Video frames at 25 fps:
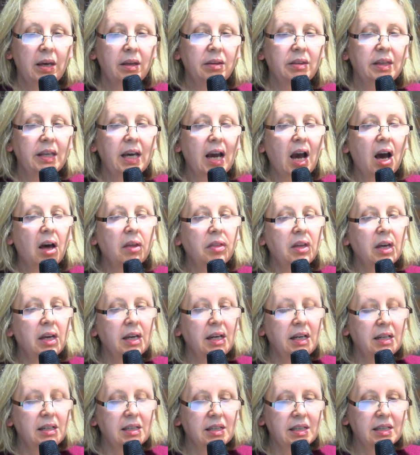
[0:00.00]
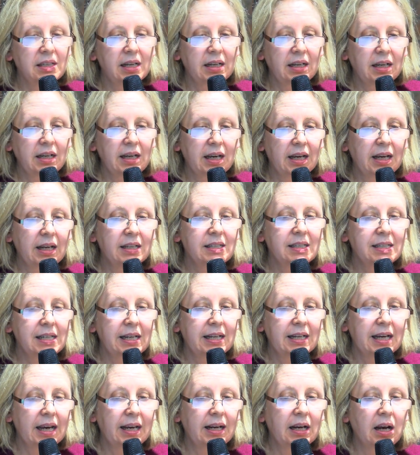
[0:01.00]
The other is
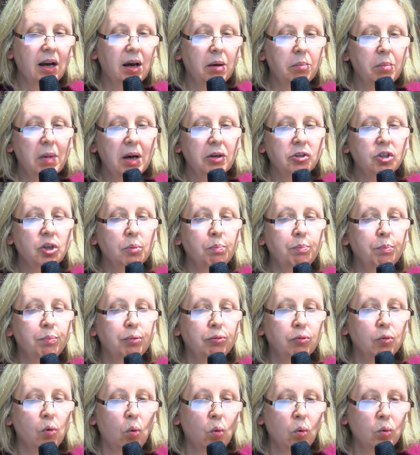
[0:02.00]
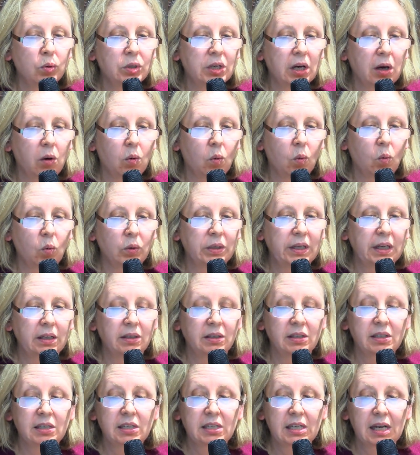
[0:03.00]
seeking a much broader
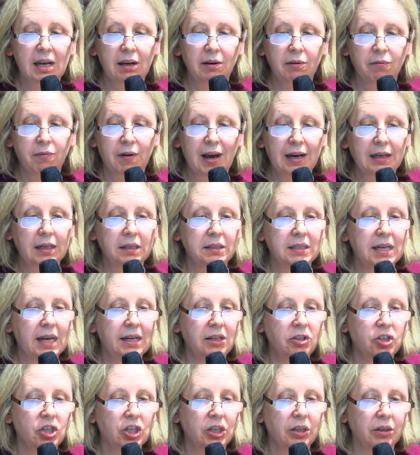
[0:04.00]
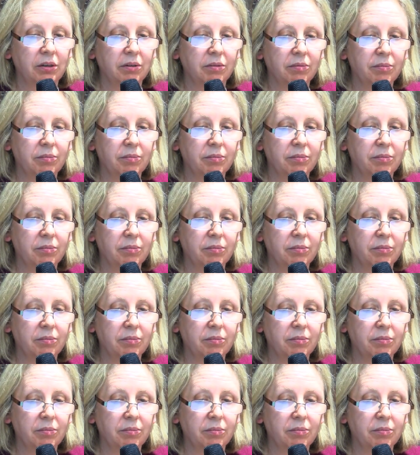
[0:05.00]
audience and validation.